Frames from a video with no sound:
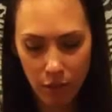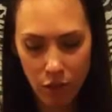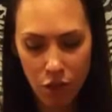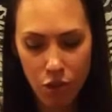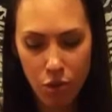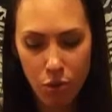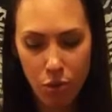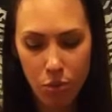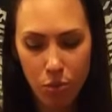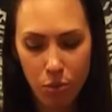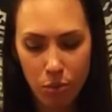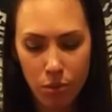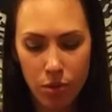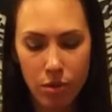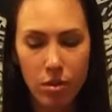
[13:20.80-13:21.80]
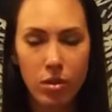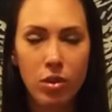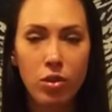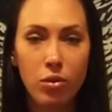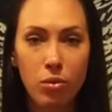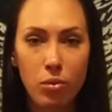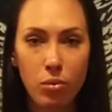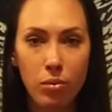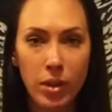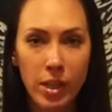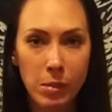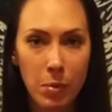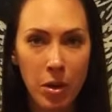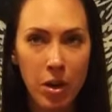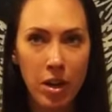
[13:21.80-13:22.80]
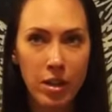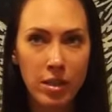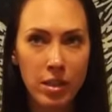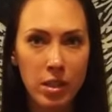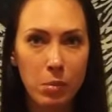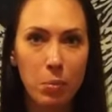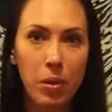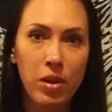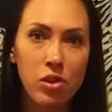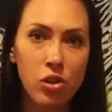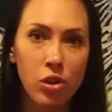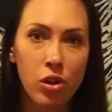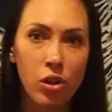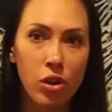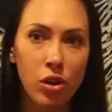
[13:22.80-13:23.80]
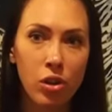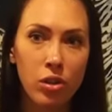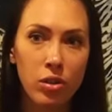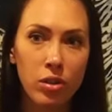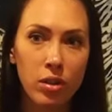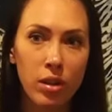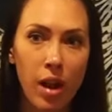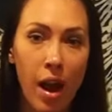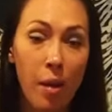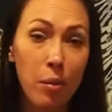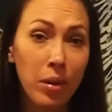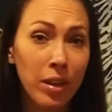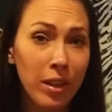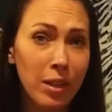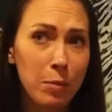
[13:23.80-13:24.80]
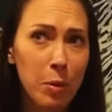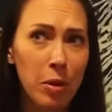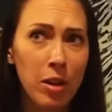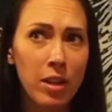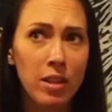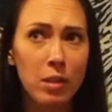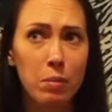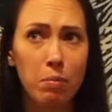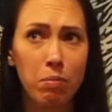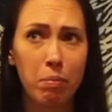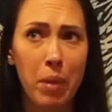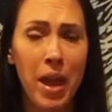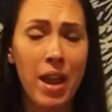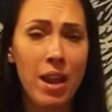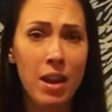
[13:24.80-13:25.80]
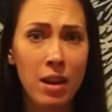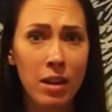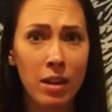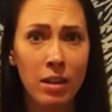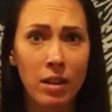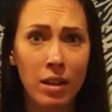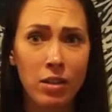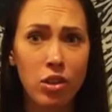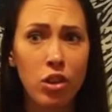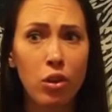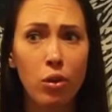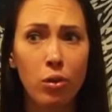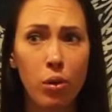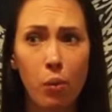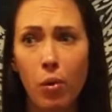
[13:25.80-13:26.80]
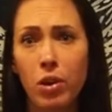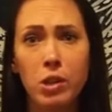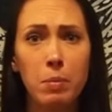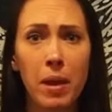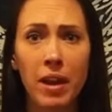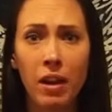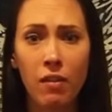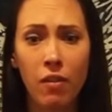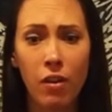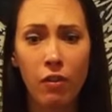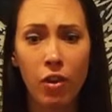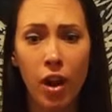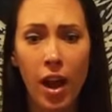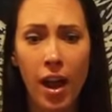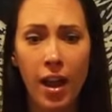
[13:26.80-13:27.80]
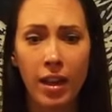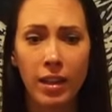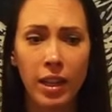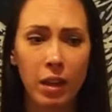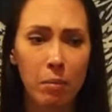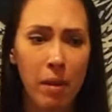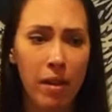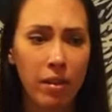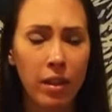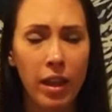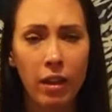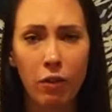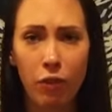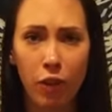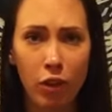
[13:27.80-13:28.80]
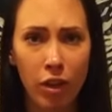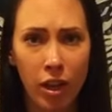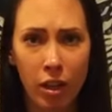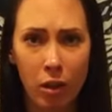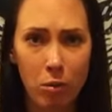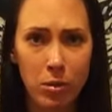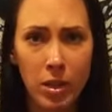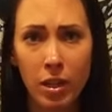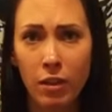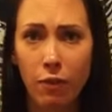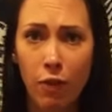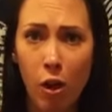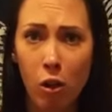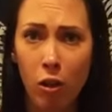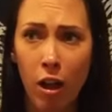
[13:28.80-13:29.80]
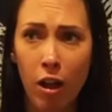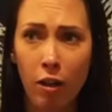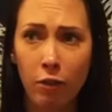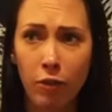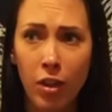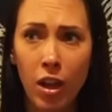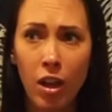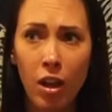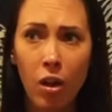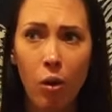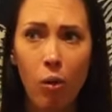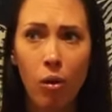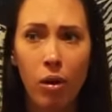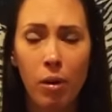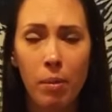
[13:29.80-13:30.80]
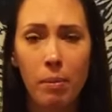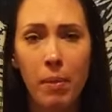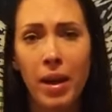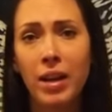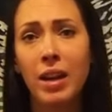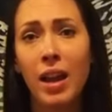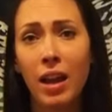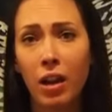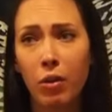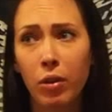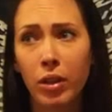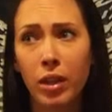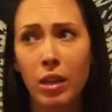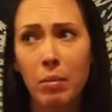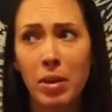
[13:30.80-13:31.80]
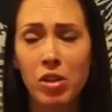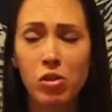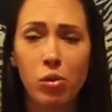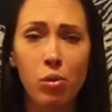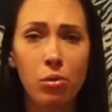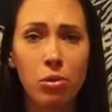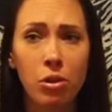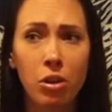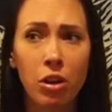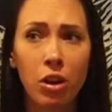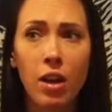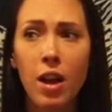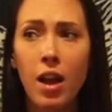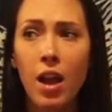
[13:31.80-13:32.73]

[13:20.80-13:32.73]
you experience this pleasure, I would experience pain too, the worst pain I've ever had. Like my leg felt like it was gonna fall off, or my neck, really, my shoulder.